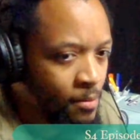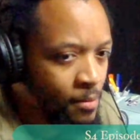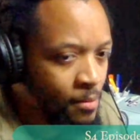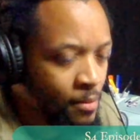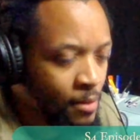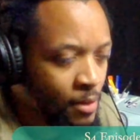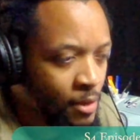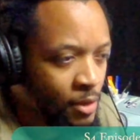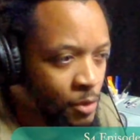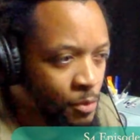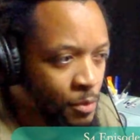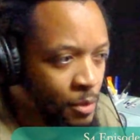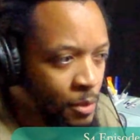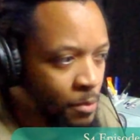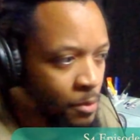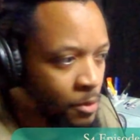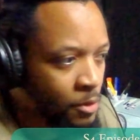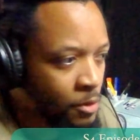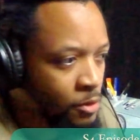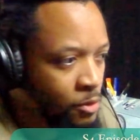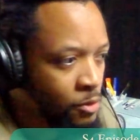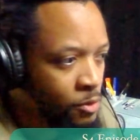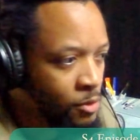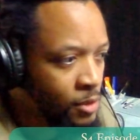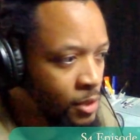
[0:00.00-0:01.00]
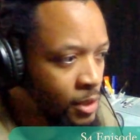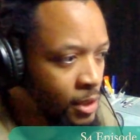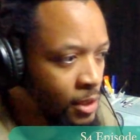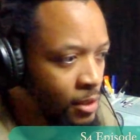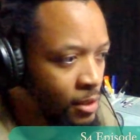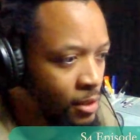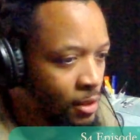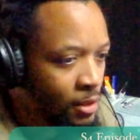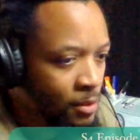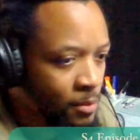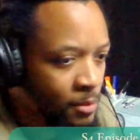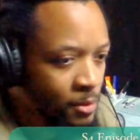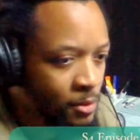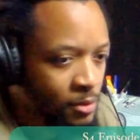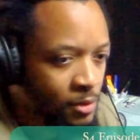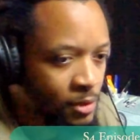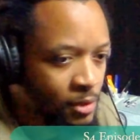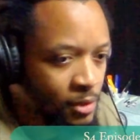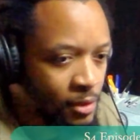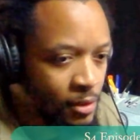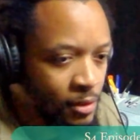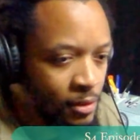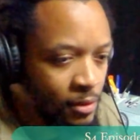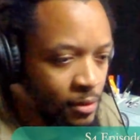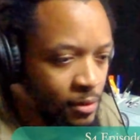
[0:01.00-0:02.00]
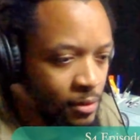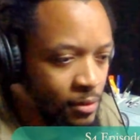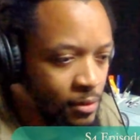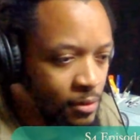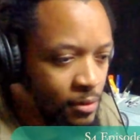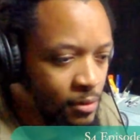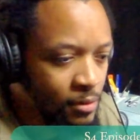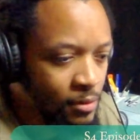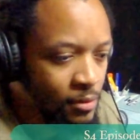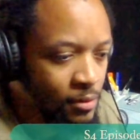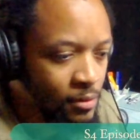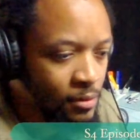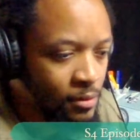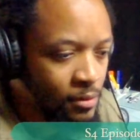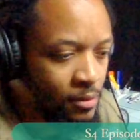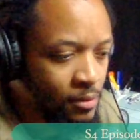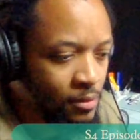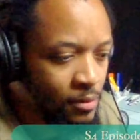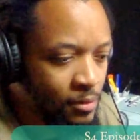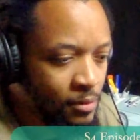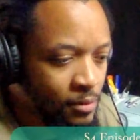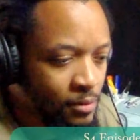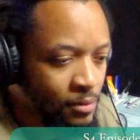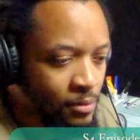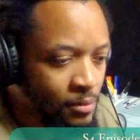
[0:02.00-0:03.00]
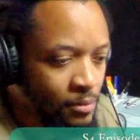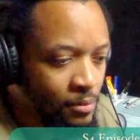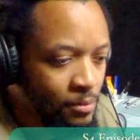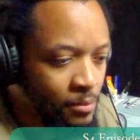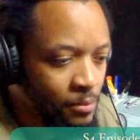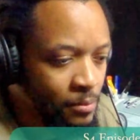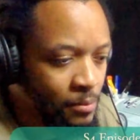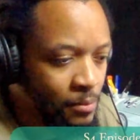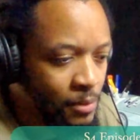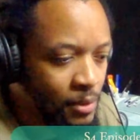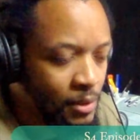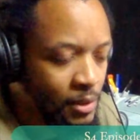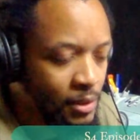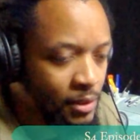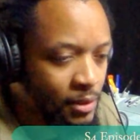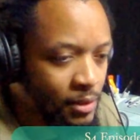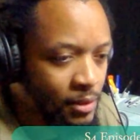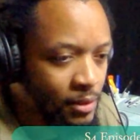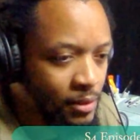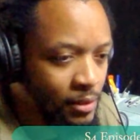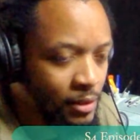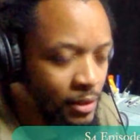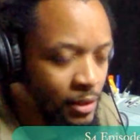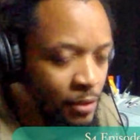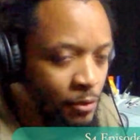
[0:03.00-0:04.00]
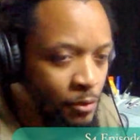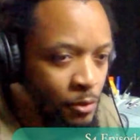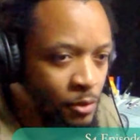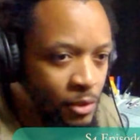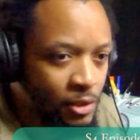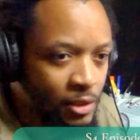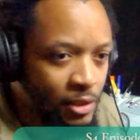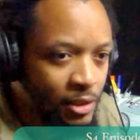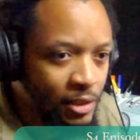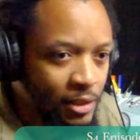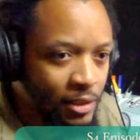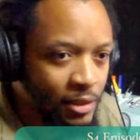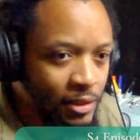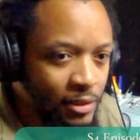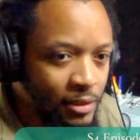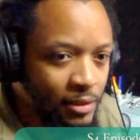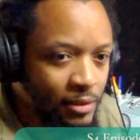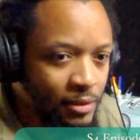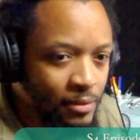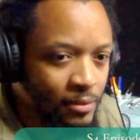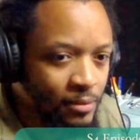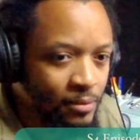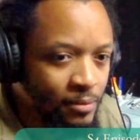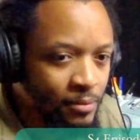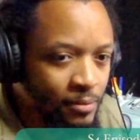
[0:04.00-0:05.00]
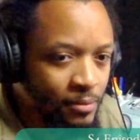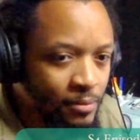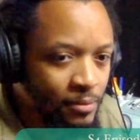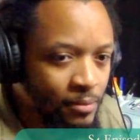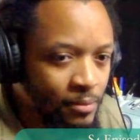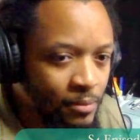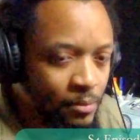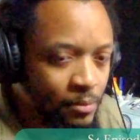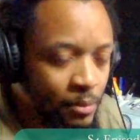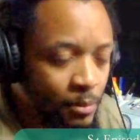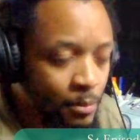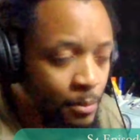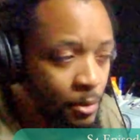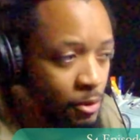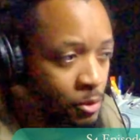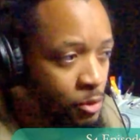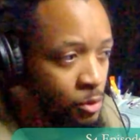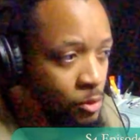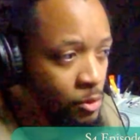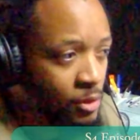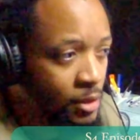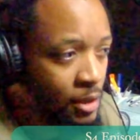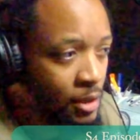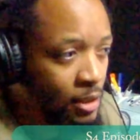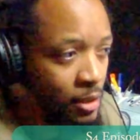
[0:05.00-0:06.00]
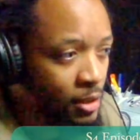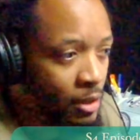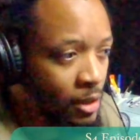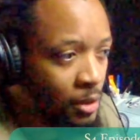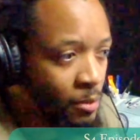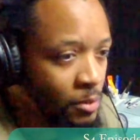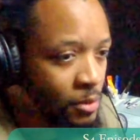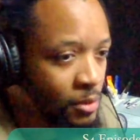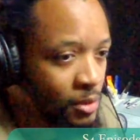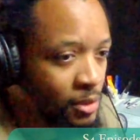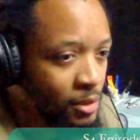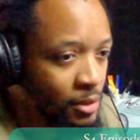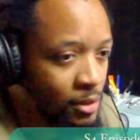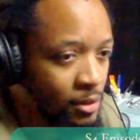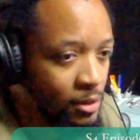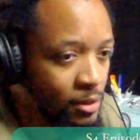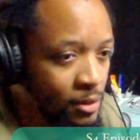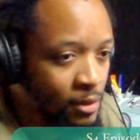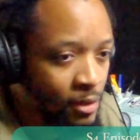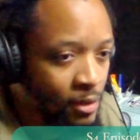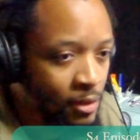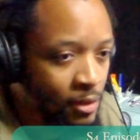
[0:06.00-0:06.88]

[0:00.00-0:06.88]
Because people are using that label to push evil agendas. People are using that label to,